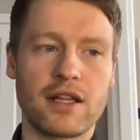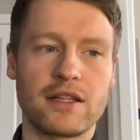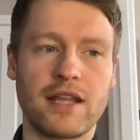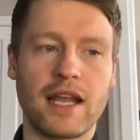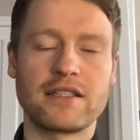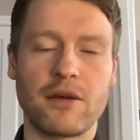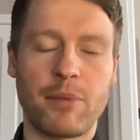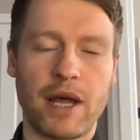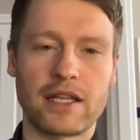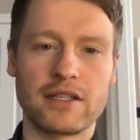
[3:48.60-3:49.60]
data
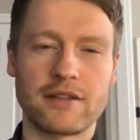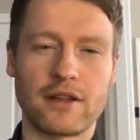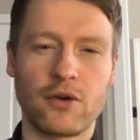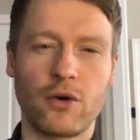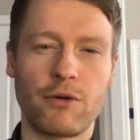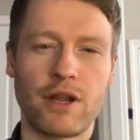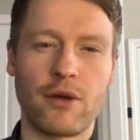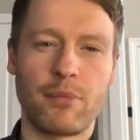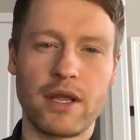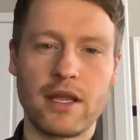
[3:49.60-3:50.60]
back into the core
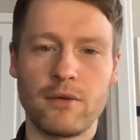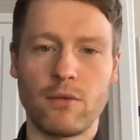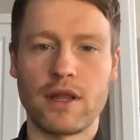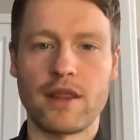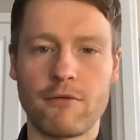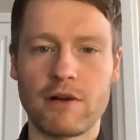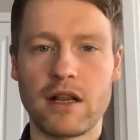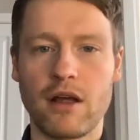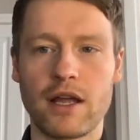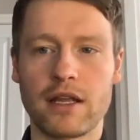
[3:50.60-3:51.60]
ERP, where they're
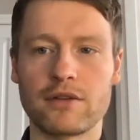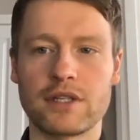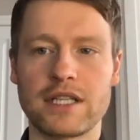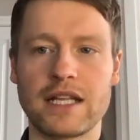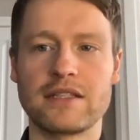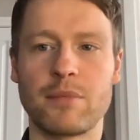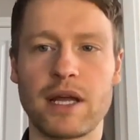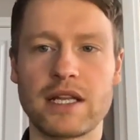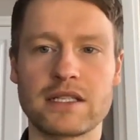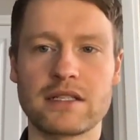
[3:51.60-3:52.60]
relying on the
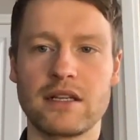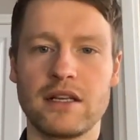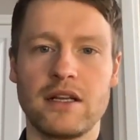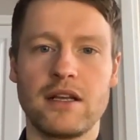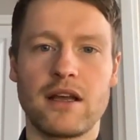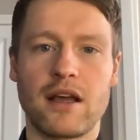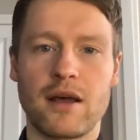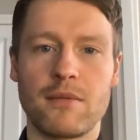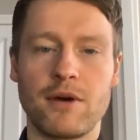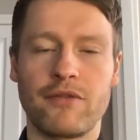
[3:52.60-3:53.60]
database
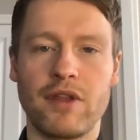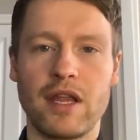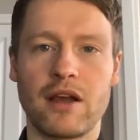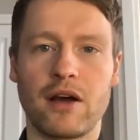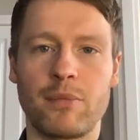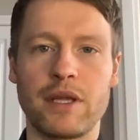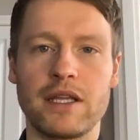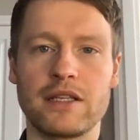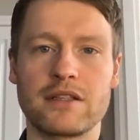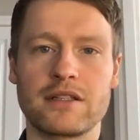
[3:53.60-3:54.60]
of the
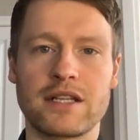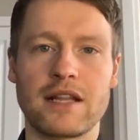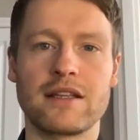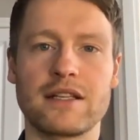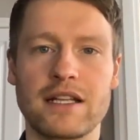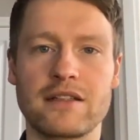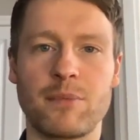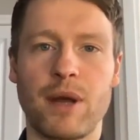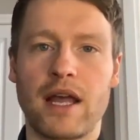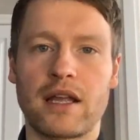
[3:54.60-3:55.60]
ERP to send the data
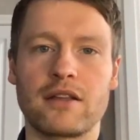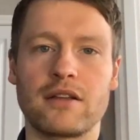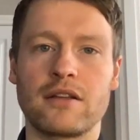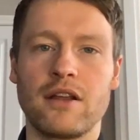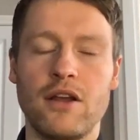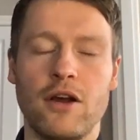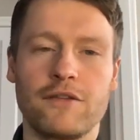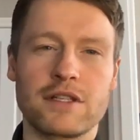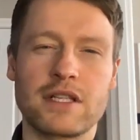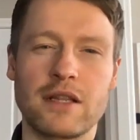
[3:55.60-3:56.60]
back. And
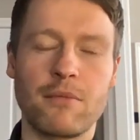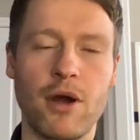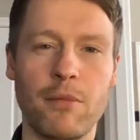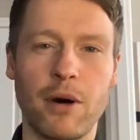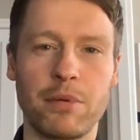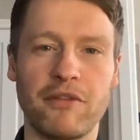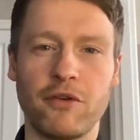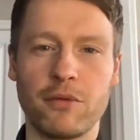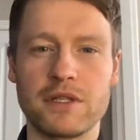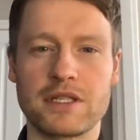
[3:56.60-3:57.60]
obviously the mobile
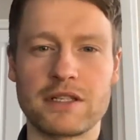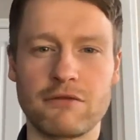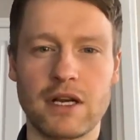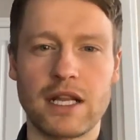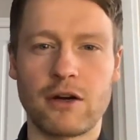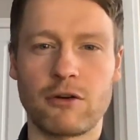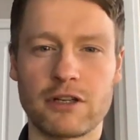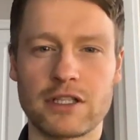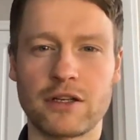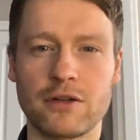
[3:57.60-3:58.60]
performance is really
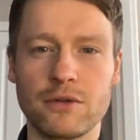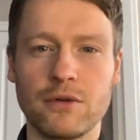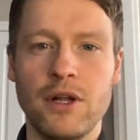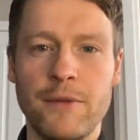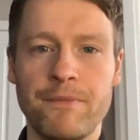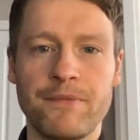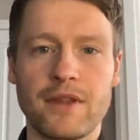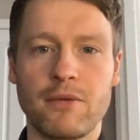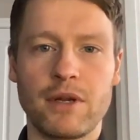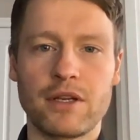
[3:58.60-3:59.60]
critical
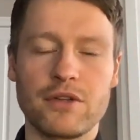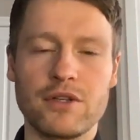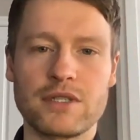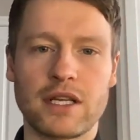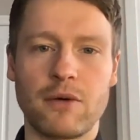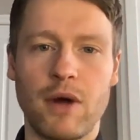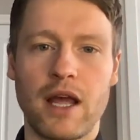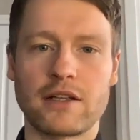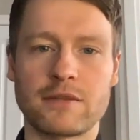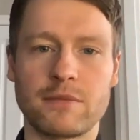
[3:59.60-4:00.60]
when you're using a warehouse